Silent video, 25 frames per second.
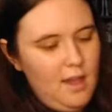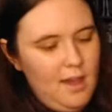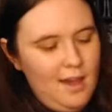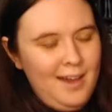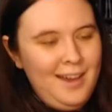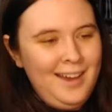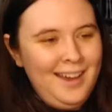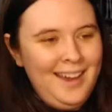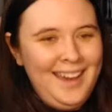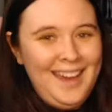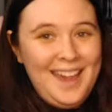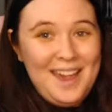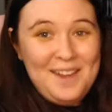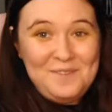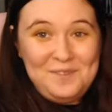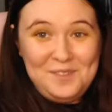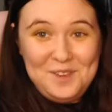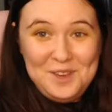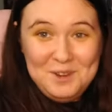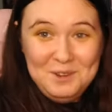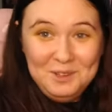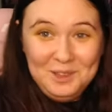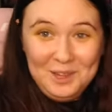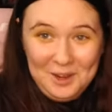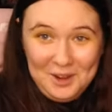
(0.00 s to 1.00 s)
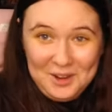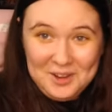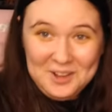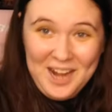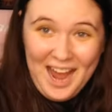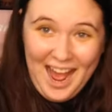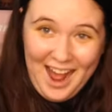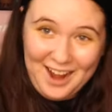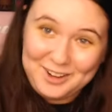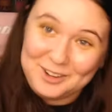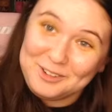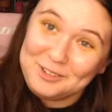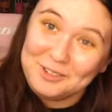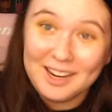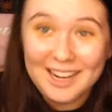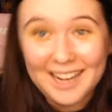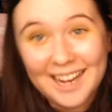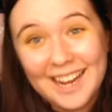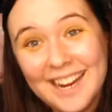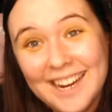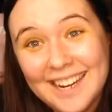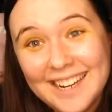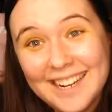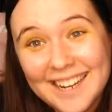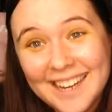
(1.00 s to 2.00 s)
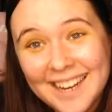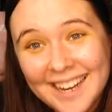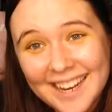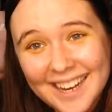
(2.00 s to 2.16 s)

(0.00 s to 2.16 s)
if you learn how to read.